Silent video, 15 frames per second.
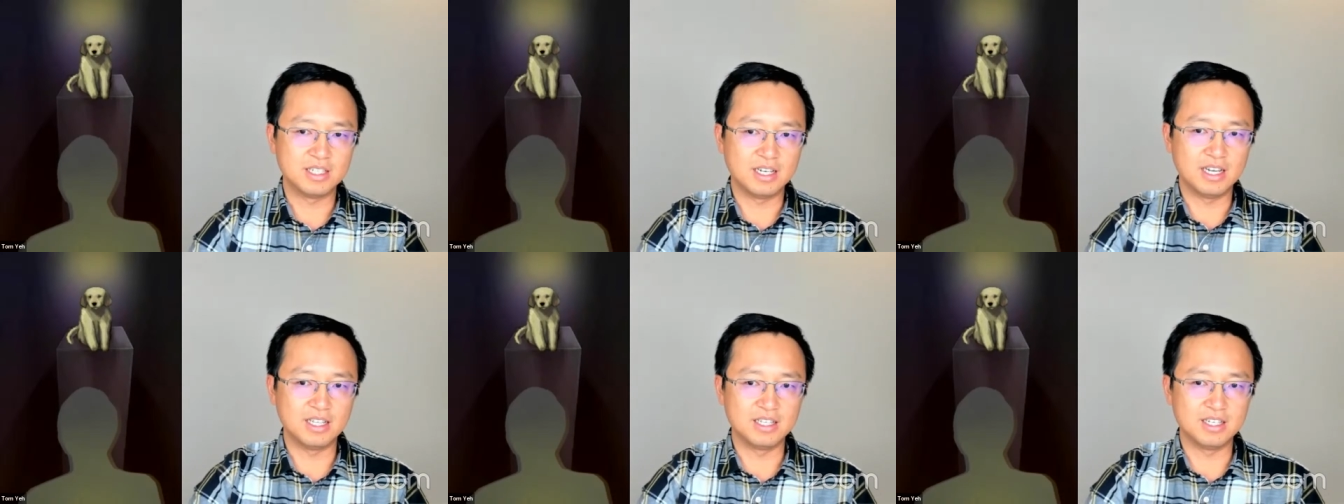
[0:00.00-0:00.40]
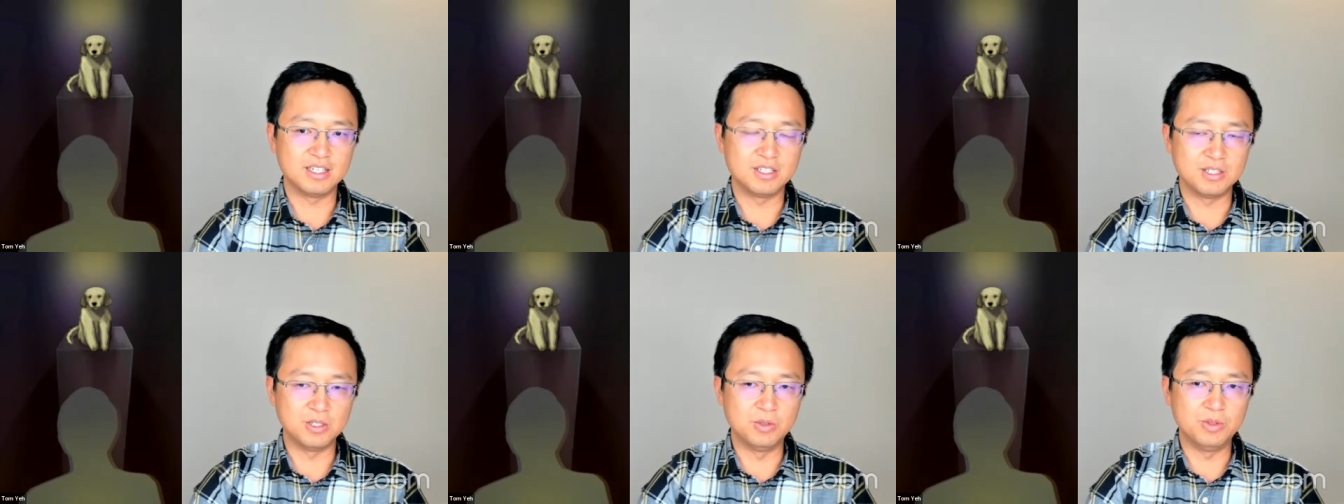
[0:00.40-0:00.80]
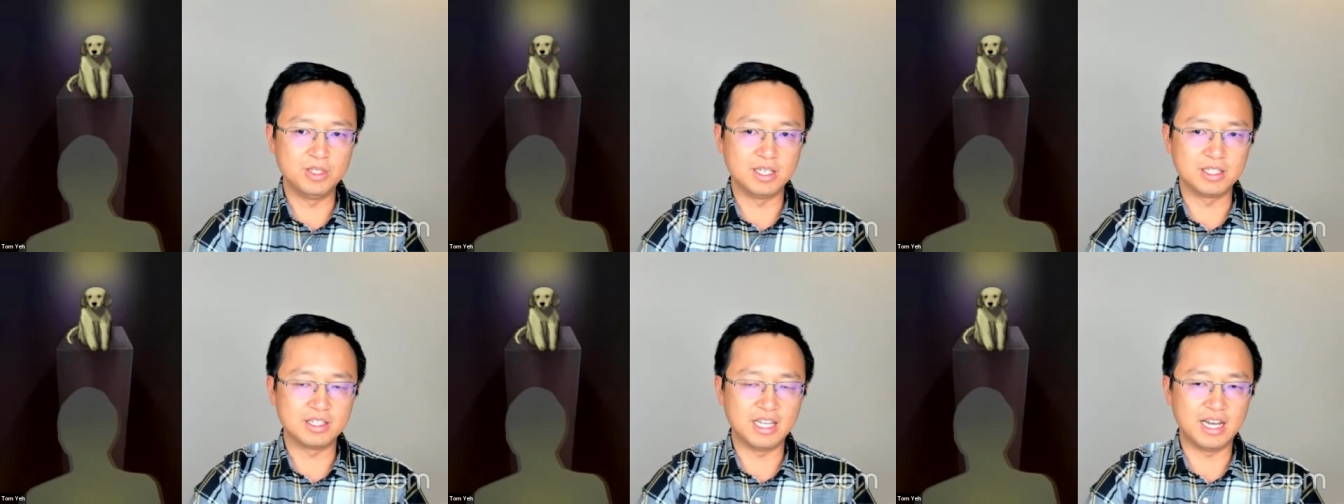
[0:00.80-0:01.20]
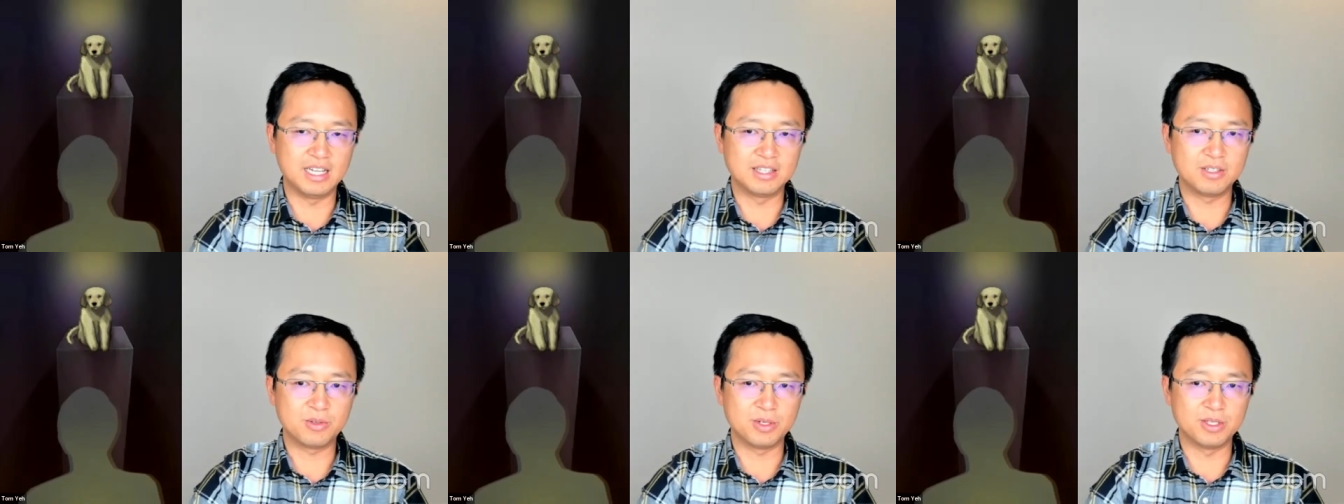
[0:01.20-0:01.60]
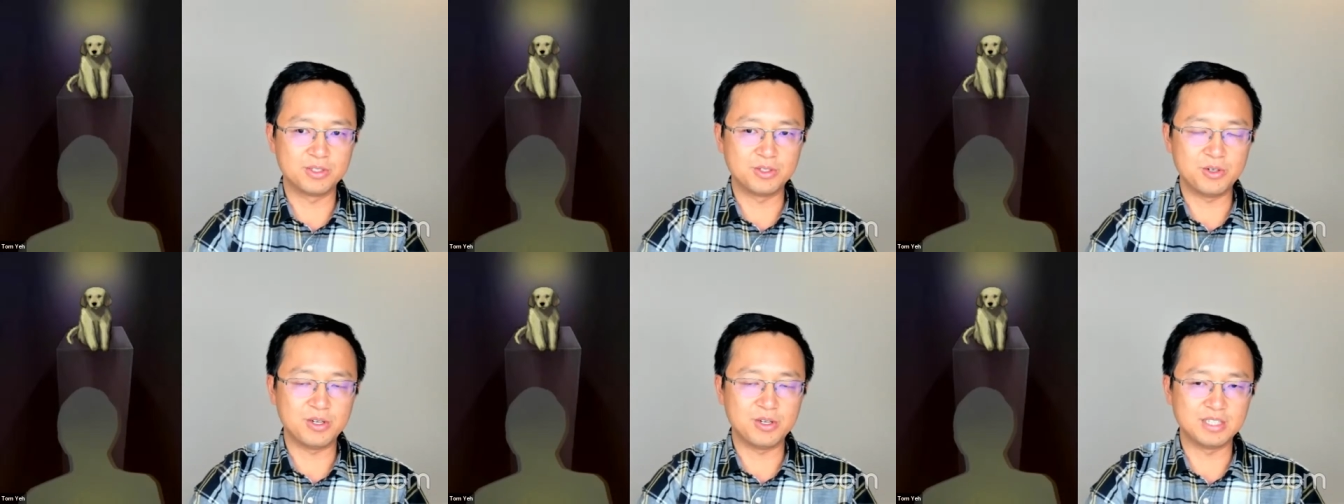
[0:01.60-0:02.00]
at a unit that when
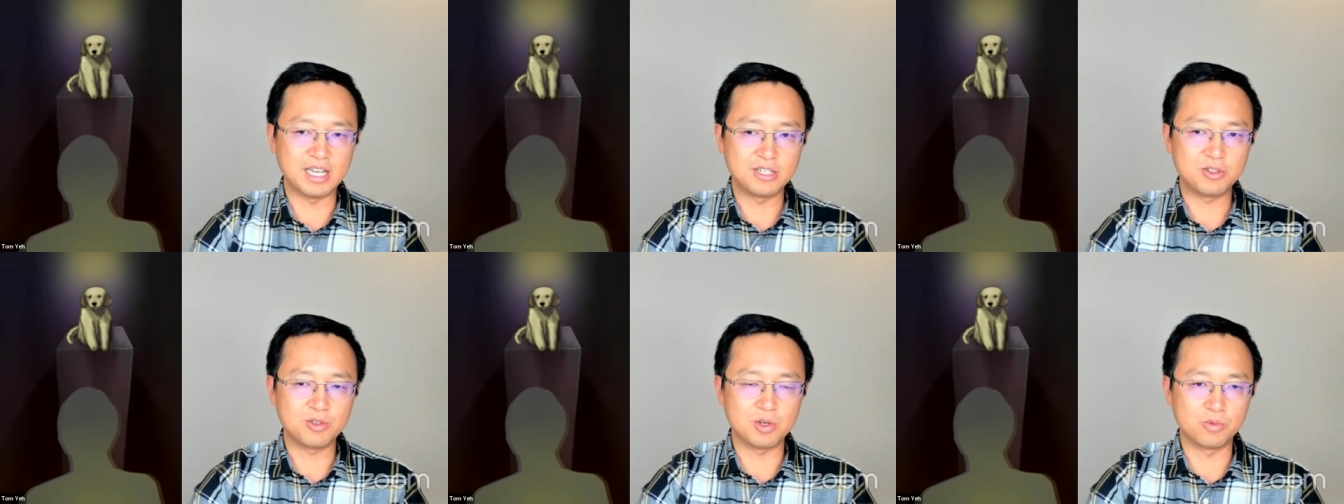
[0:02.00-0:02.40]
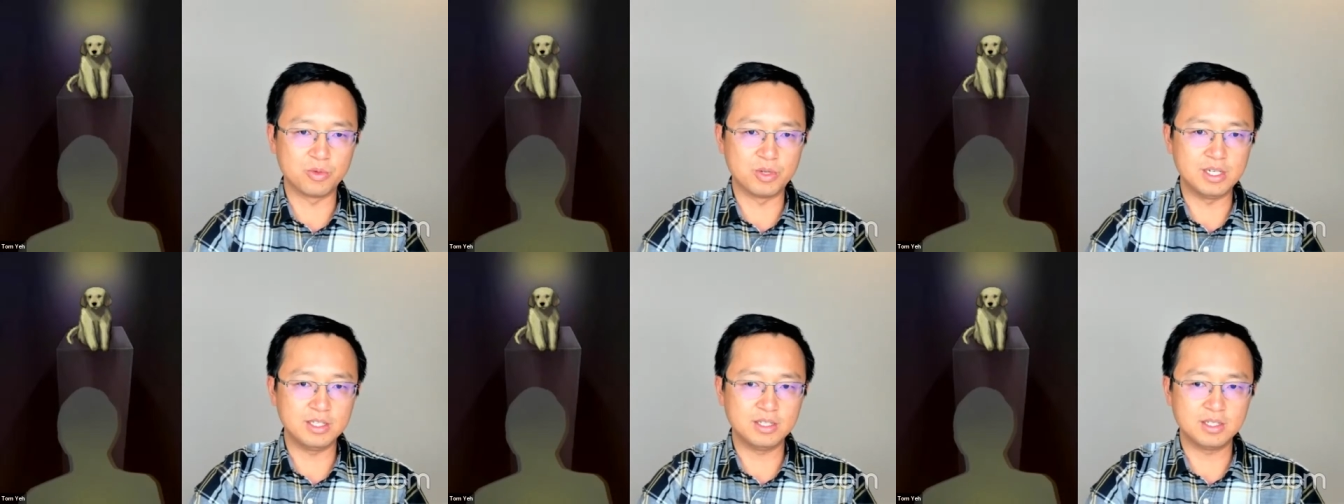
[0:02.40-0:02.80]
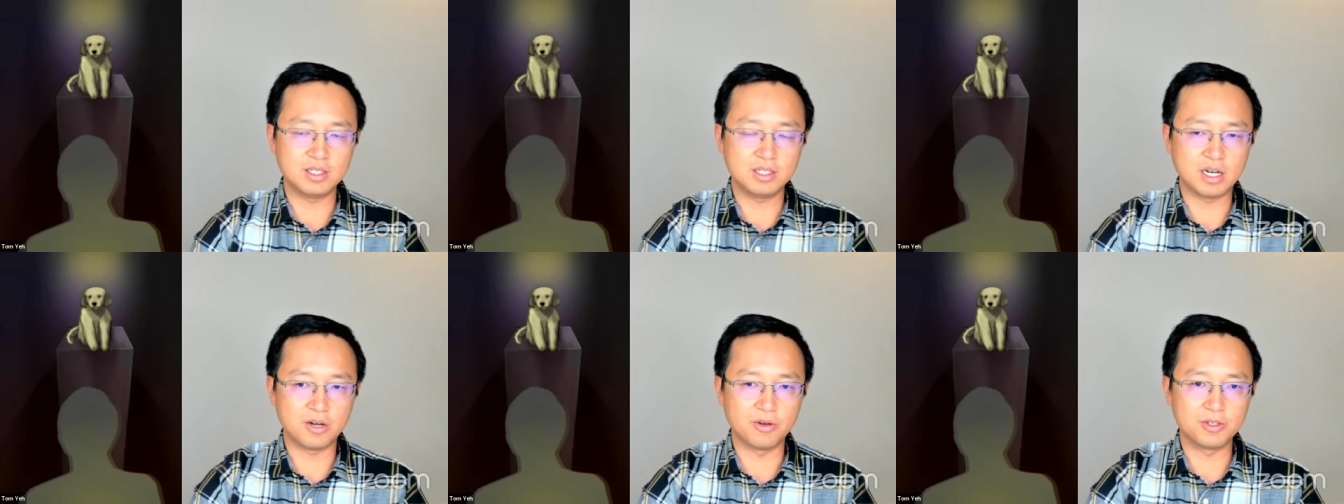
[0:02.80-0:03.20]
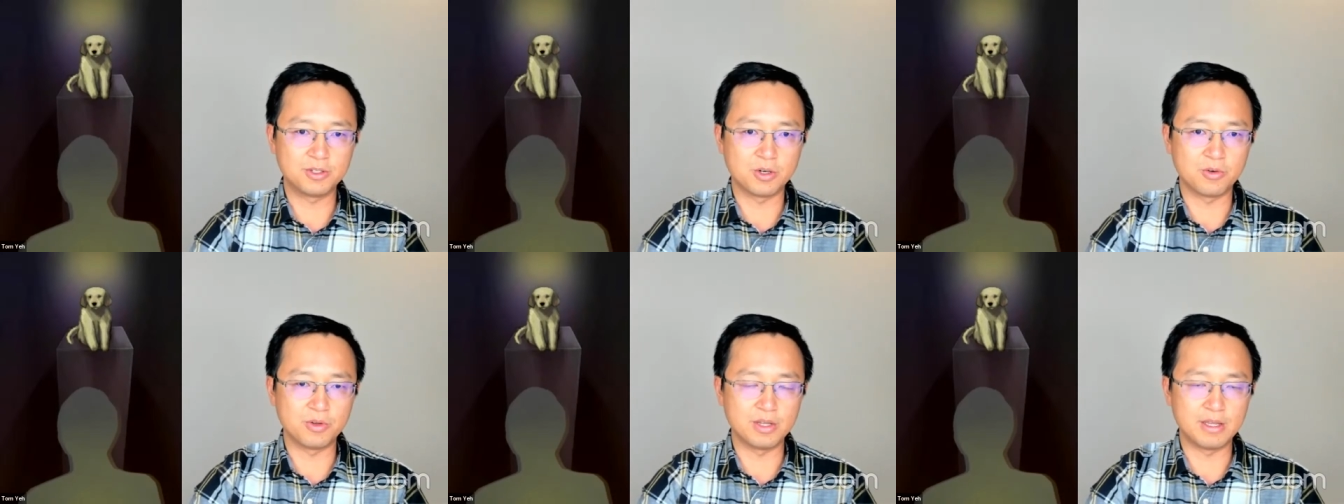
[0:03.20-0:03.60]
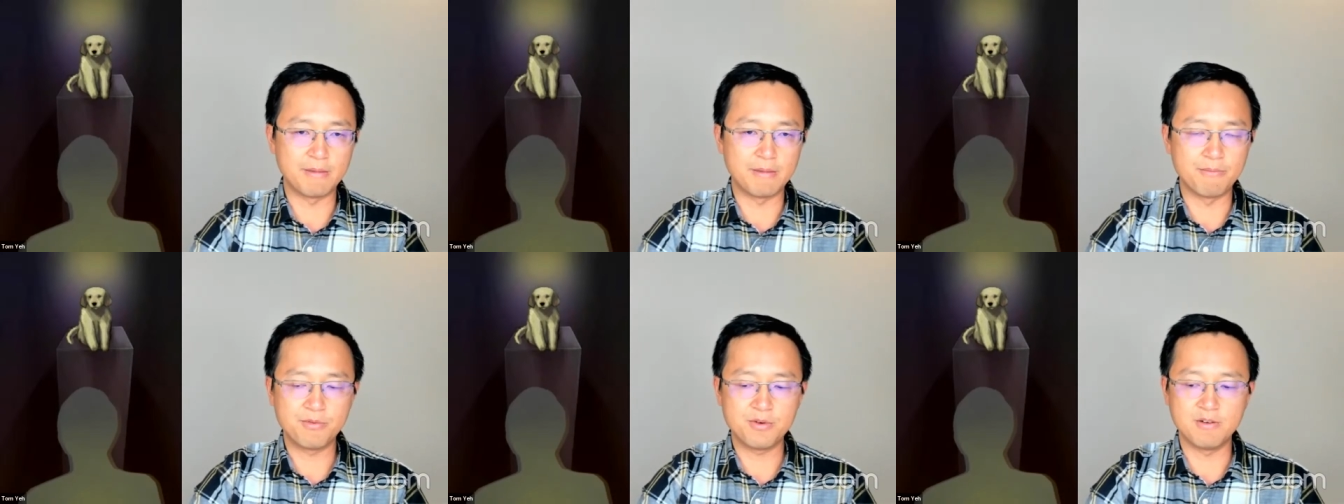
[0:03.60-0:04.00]
students actually read our story
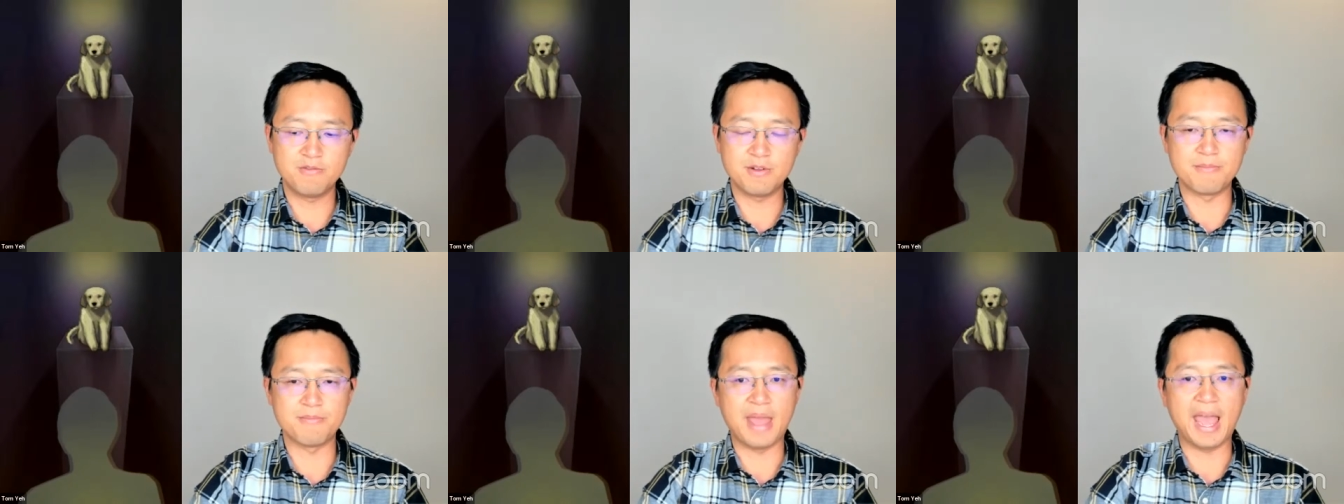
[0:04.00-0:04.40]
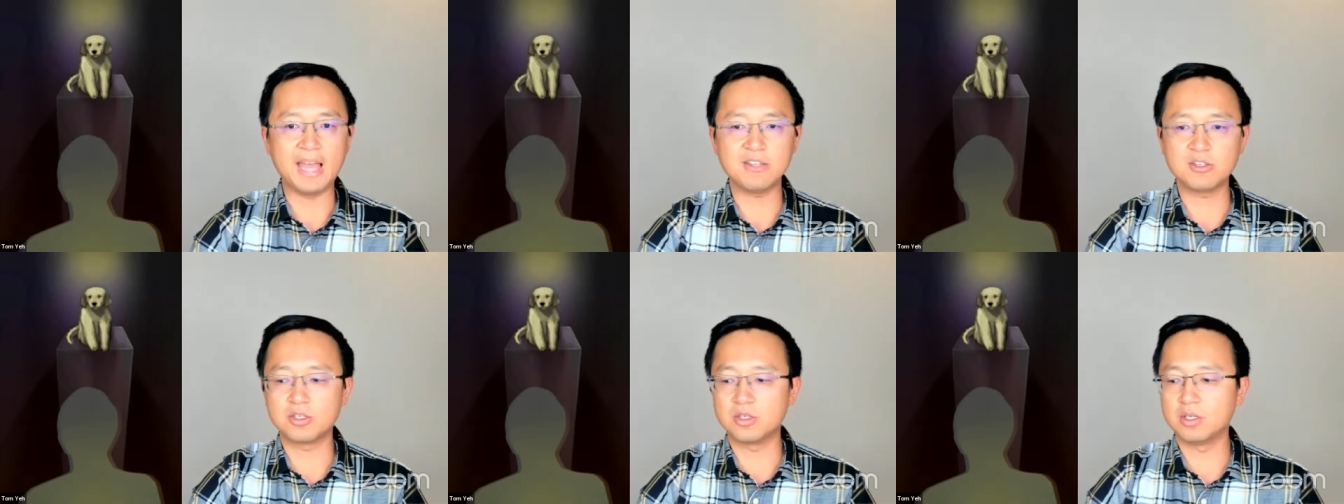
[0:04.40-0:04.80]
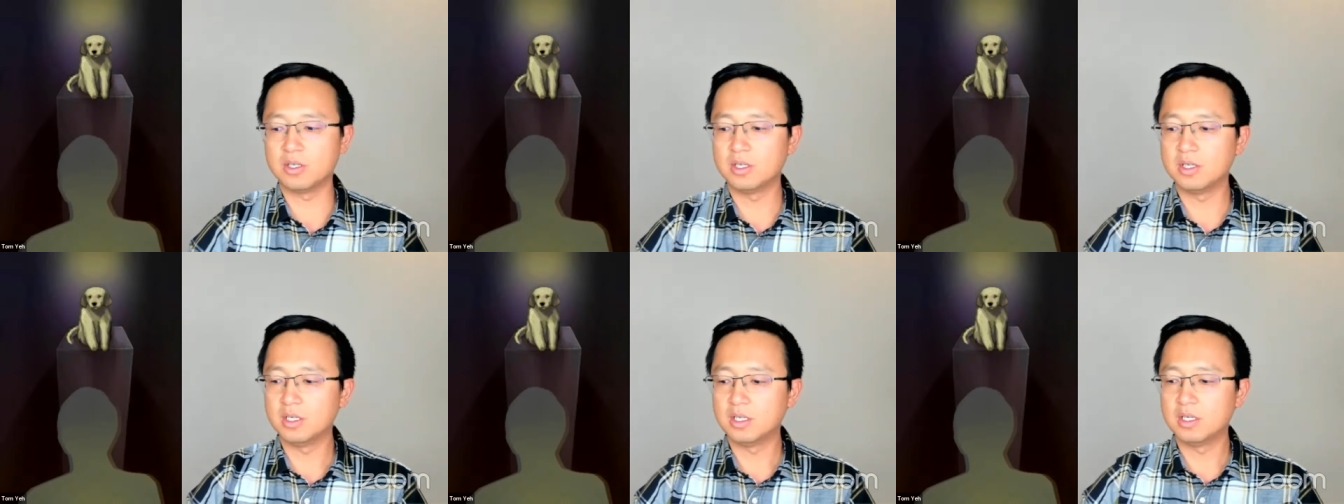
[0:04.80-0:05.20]
in perfect match,